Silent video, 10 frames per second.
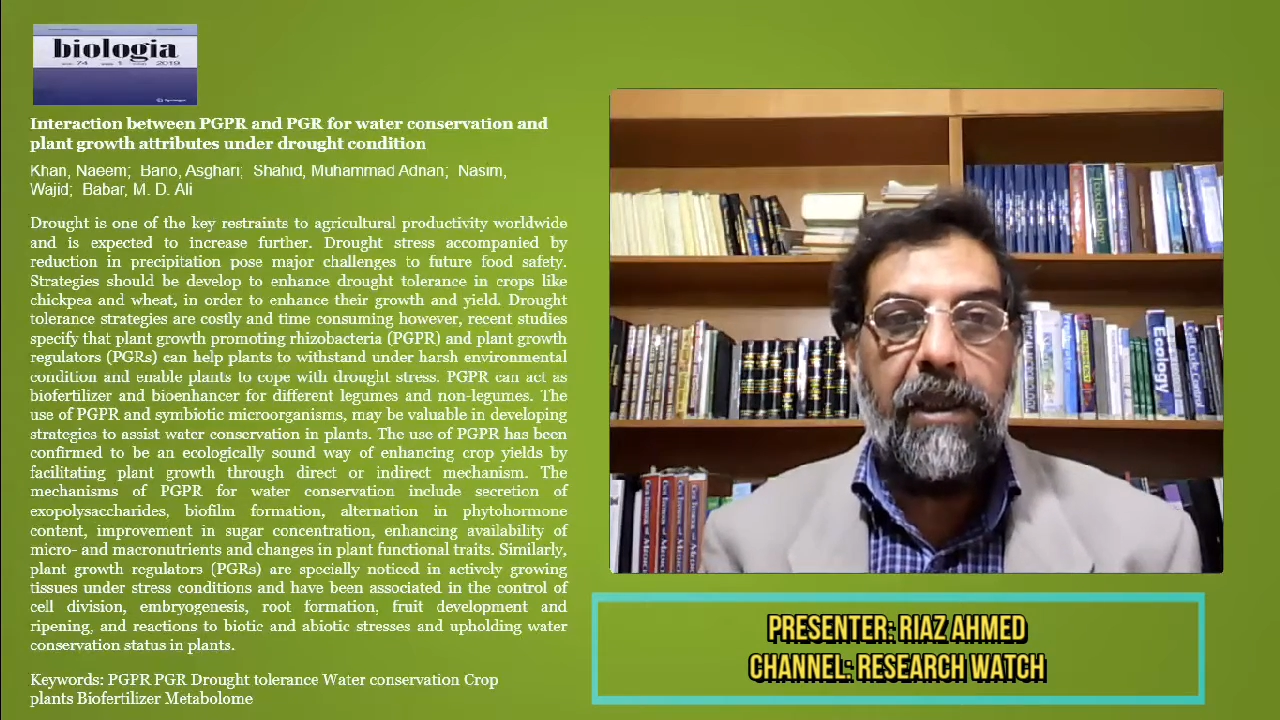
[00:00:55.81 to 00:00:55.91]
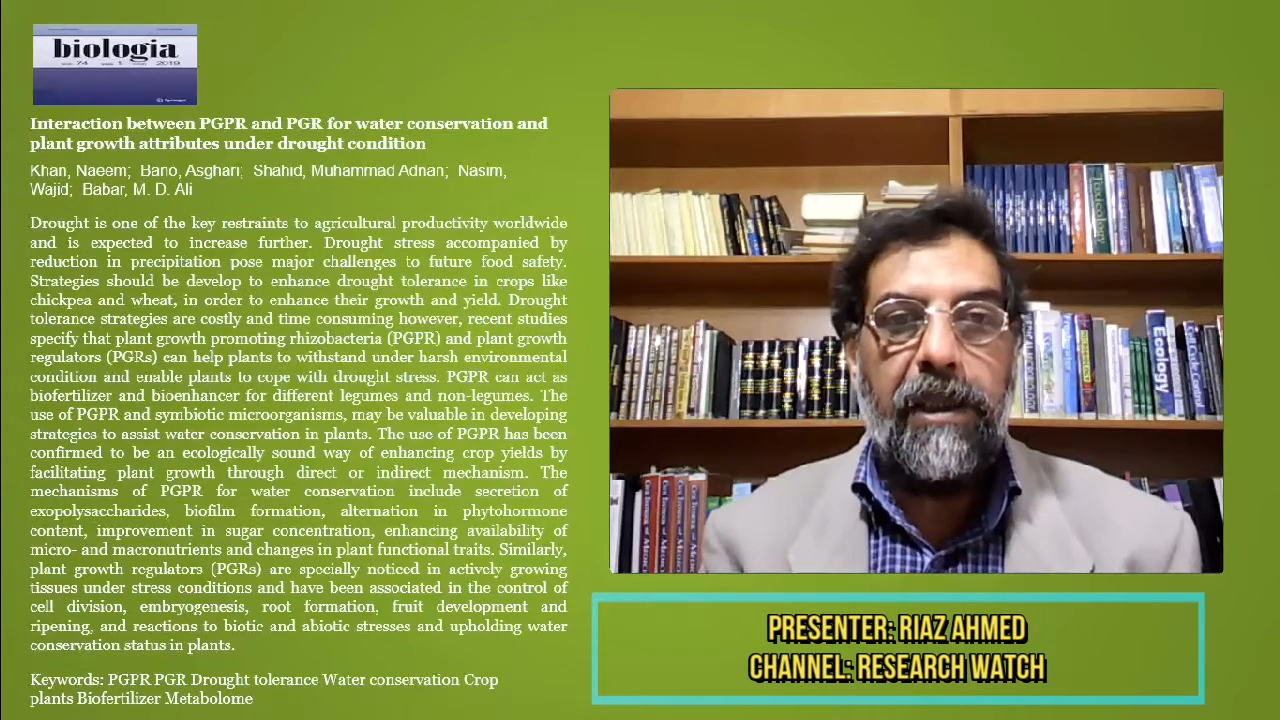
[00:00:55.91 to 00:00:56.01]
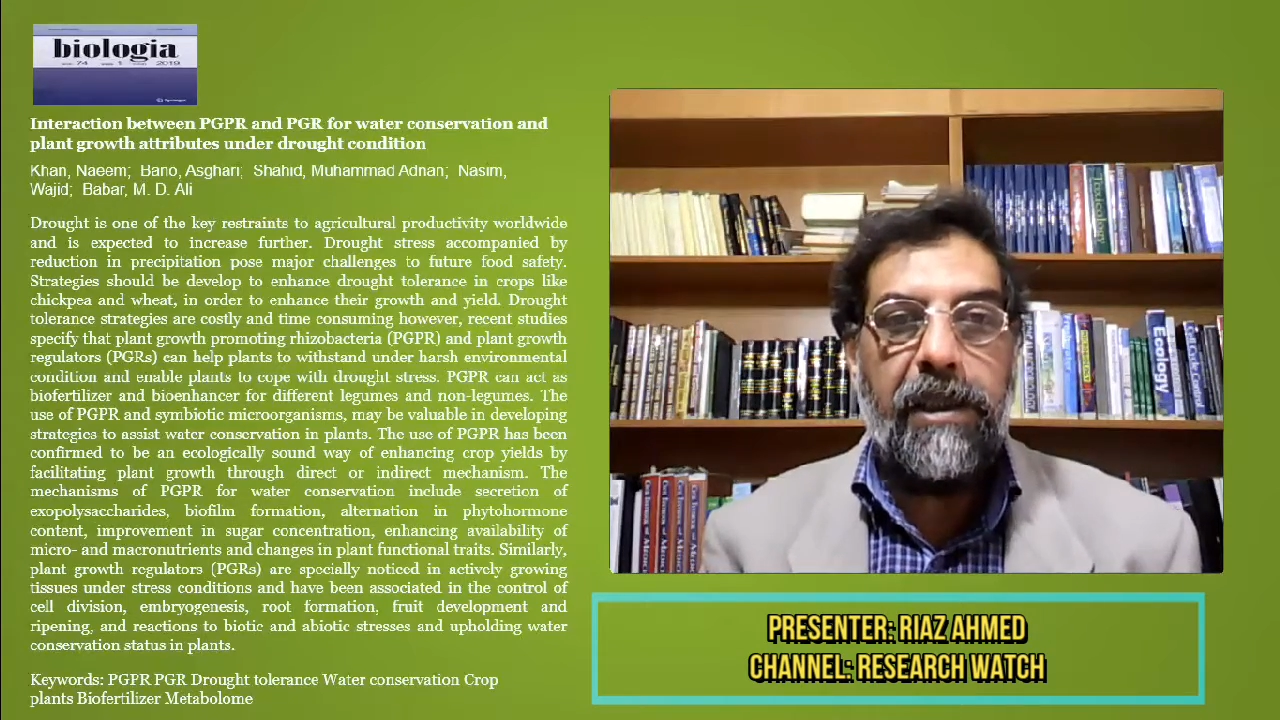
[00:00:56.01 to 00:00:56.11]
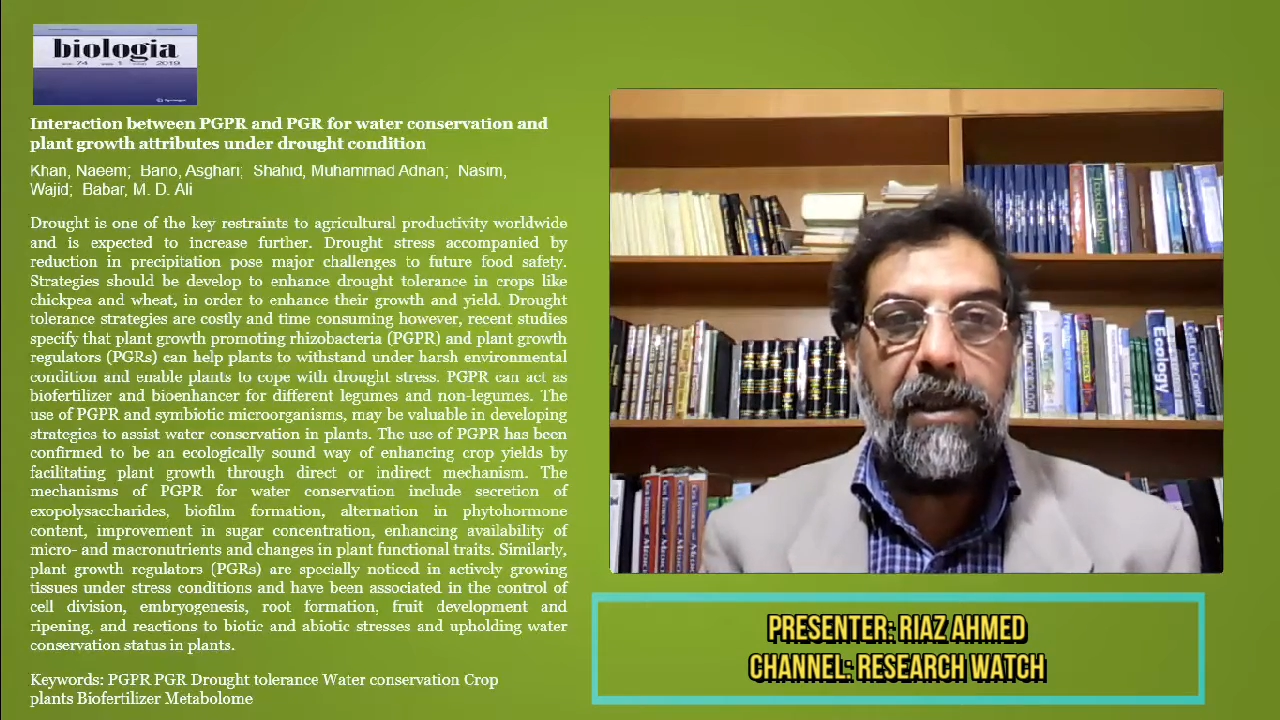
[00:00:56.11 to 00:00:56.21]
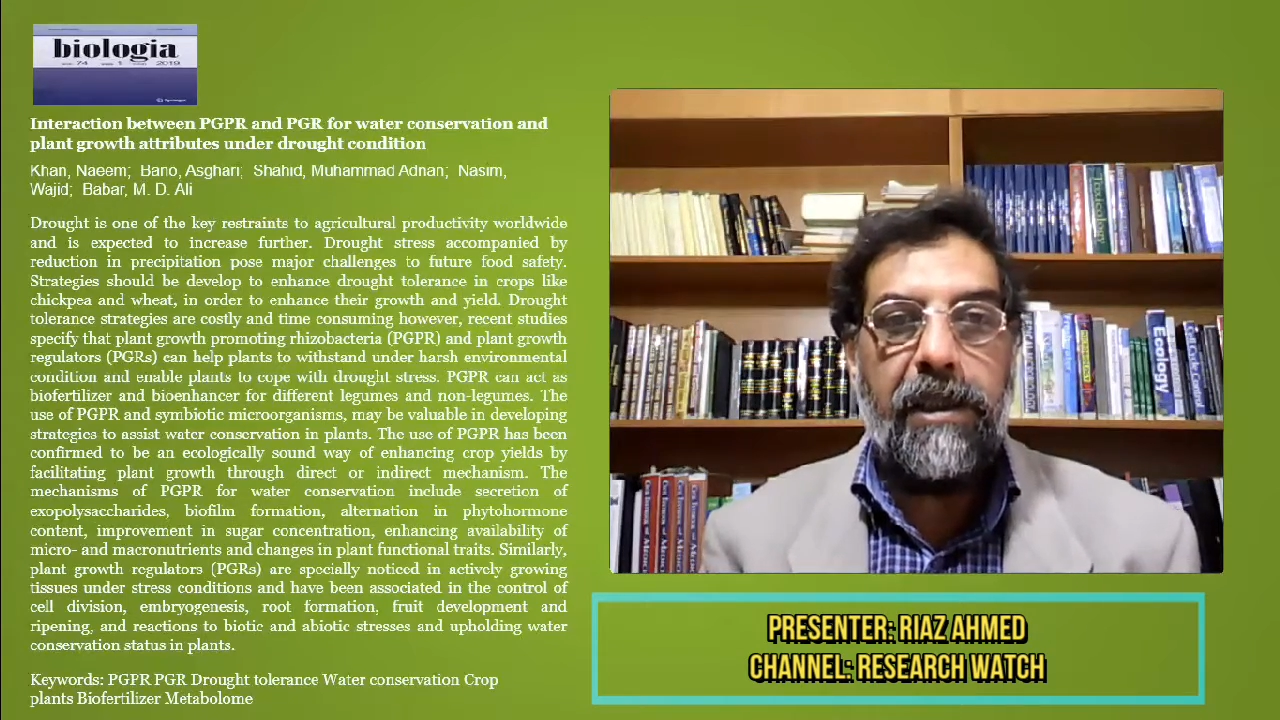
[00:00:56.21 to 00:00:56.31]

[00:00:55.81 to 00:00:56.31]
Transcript: recent